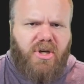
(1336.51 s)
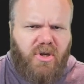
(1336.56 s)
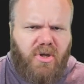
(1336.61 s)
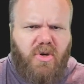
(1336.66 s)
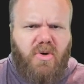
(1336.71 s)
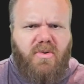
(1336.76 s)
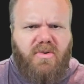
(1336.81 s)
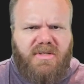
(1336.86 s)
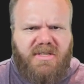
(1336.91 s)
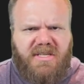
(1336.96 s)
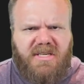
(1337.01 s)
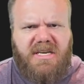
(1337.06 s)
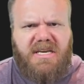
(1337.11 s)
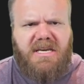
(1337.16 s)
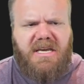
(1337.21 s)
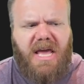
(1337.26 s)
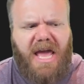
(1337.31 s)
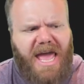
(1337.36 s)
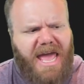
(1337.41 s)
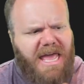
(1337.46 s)
You
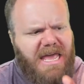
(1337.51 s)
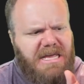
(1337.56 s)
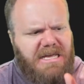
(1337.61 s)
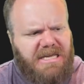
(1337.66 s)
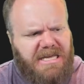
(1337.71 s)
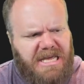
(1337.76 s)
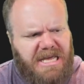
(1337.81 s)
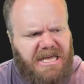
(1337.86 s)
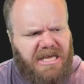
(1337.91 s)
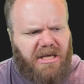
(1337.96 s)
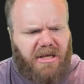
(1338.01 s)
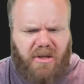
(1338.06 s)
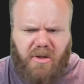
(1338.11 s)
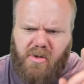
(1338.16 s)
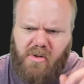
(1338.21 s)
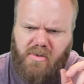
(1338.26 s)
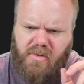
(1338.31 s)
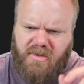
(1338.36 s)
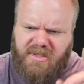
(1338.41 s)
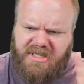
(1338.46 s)
see a key.
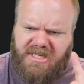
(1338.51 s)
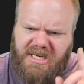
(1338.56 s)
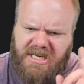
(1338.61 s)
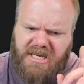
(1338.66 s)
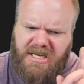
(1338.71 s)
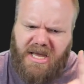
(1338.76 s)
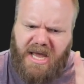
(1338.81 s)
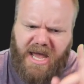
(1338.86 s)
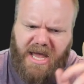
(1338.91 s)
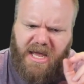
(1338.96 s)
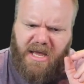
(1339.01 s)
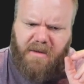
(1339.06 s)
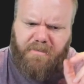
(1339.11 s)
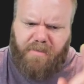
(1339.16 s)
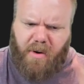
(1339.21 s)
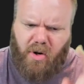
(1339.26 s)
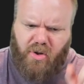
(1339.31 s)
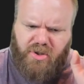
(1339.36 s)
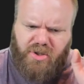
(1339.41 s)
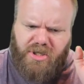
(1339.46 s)
You see a
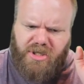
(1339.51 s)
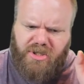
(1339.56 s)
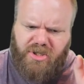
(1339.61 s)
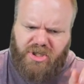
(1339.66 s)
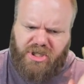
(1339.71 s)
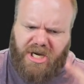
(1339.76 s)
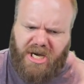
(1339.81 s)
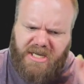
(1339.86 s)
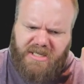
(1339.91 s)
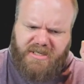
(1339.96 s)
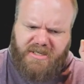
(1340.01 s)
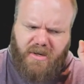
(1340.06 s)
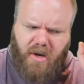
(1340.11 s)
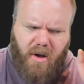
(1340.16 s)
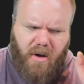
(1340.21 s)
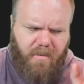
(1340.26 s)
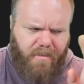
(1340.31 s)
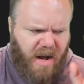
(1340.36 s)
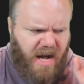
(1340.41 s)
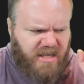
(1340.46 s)
potion,
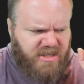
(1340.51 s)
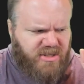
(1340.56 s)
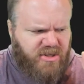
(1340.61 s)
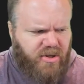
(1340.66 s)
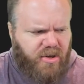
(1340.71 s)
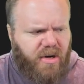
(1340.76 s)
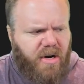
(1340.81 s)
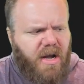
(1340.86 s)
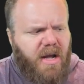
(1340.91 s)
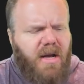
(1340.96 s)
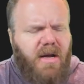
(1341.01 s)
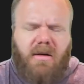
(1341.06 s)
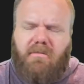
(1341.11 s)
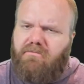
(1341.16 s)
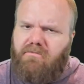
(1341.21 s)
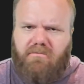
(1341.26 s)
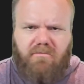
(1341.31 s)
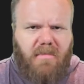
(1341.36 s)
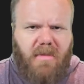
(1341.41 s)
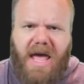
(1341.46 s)
chainsaw, monster.
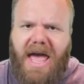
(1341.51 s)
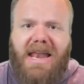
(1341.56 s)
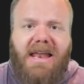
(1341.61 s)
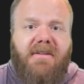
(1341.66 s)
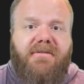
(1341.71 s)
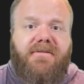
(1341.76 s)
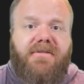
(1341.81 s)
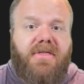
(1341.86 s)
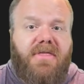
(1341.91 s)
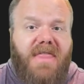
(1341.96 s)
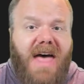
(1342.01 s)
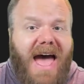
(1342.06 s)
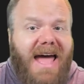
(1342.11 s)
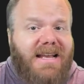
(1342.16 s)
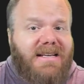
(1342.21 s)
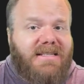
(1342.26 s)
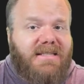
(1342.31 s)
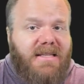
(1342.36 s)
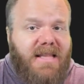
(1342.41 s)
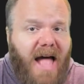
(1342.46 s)
And if that
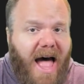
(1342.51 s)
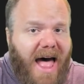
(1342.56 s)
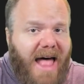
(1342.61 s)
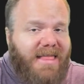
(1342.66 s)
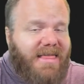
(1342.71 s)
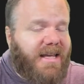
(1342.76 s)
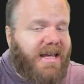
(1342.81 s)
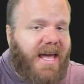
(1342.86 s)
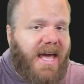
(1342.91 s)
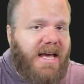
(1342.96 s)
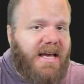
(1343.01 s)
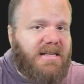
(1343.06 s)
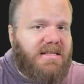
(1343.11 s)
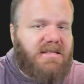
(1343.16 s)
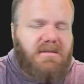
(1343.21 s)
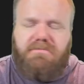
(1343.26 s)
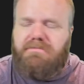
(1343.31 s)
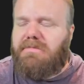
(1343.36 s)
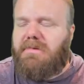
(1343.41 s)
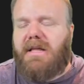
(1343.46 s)
is not the
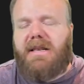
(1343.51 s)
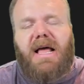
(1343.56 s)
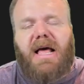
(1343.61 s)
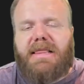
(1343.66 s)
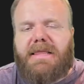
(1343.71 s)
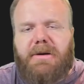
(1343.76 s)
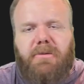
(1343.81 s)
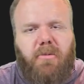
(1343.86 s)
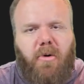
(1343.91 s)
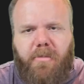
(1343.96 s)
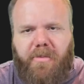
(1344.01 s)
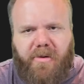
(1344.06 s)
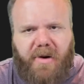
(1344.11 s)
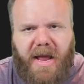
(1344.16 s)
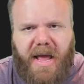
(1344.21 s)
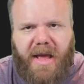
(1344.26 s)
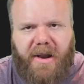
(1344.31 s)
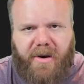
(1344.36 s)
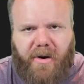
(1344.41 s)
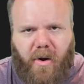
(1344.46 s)
case, then nothing will print
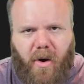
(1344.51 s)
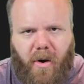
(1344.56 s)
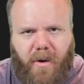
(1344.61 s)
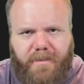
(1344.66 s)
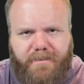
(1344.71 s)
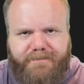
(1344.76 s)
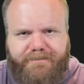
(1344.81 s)
out at all.